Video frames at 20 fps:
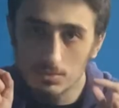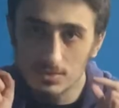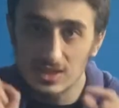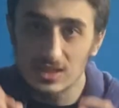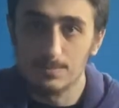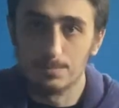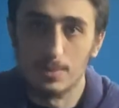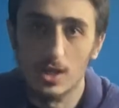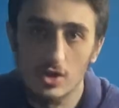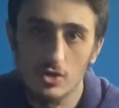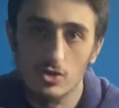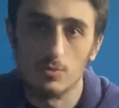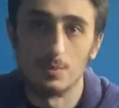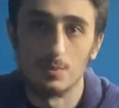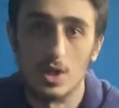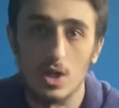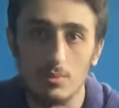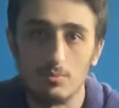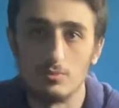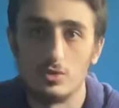
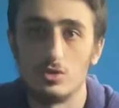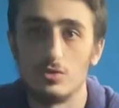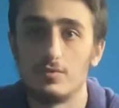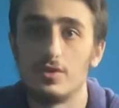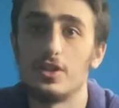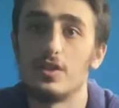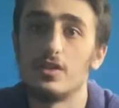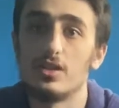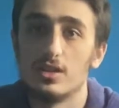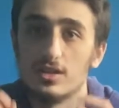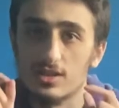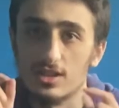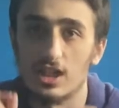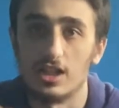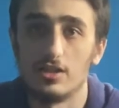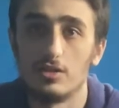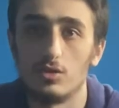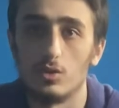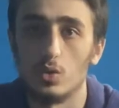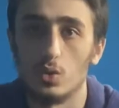SpongeBob movie
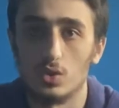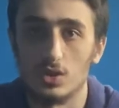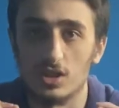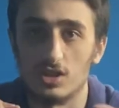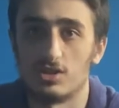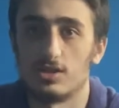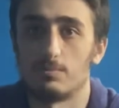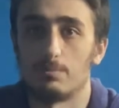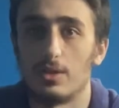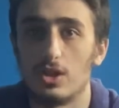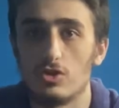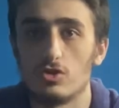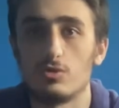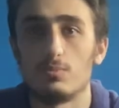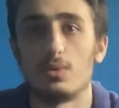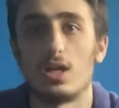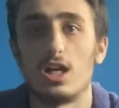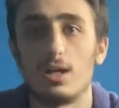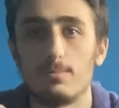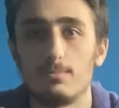titled The
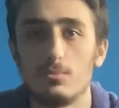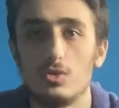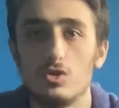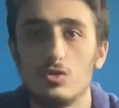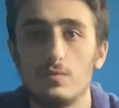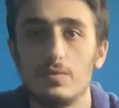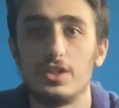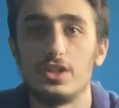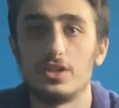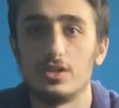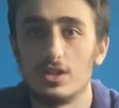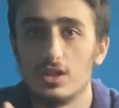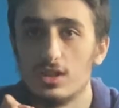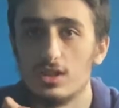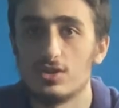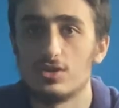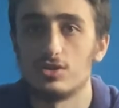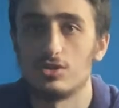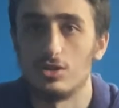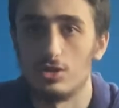SpongeBob Movie
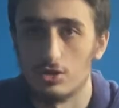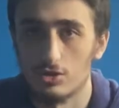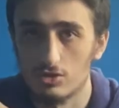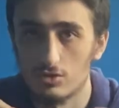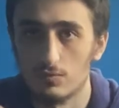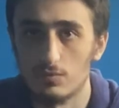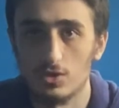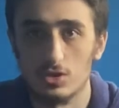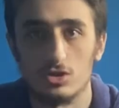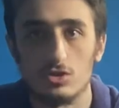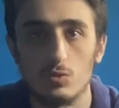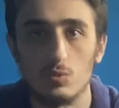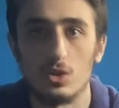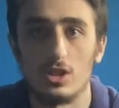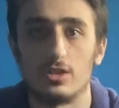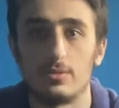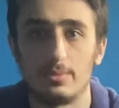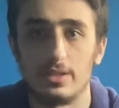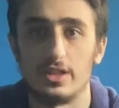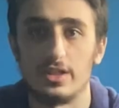Search for
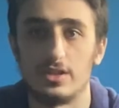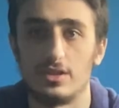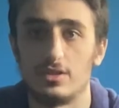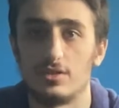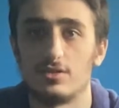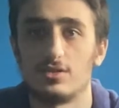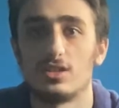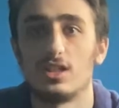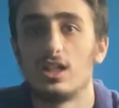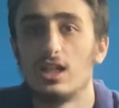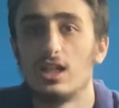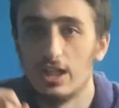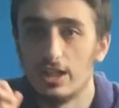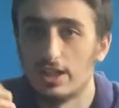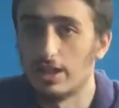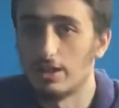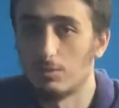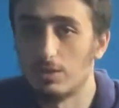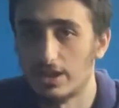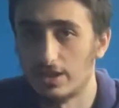SquarePants.
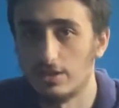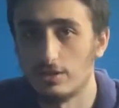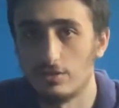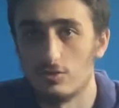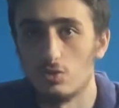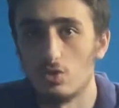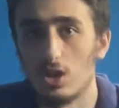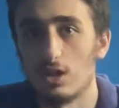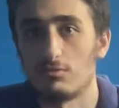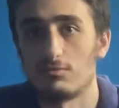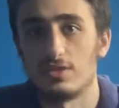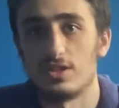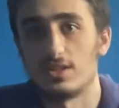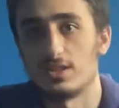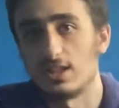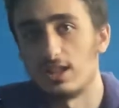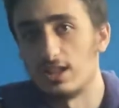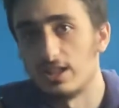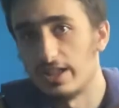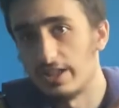They went ahead and dropped this
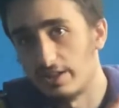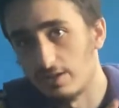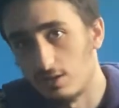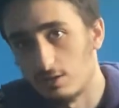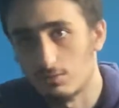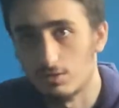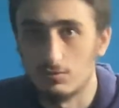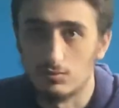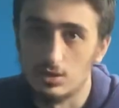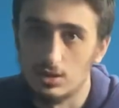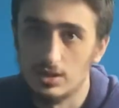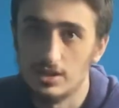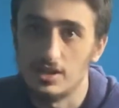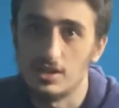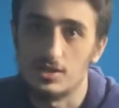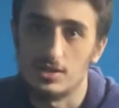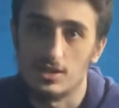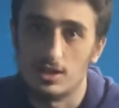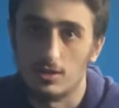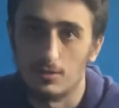ahead of the
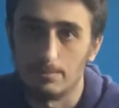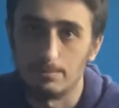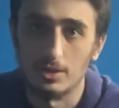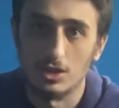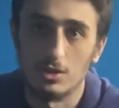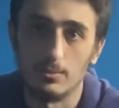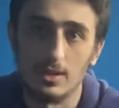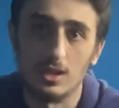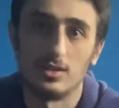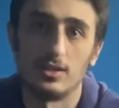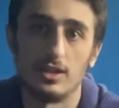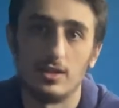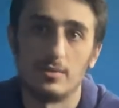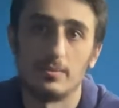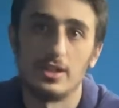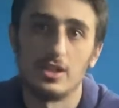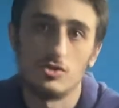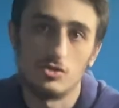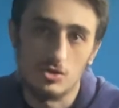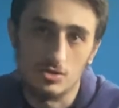release of Paramount
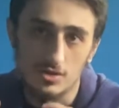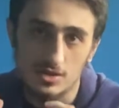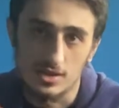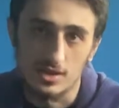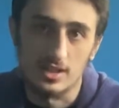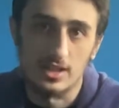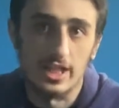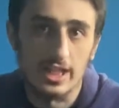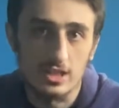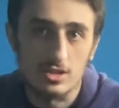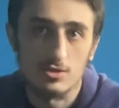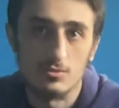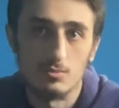Animation's next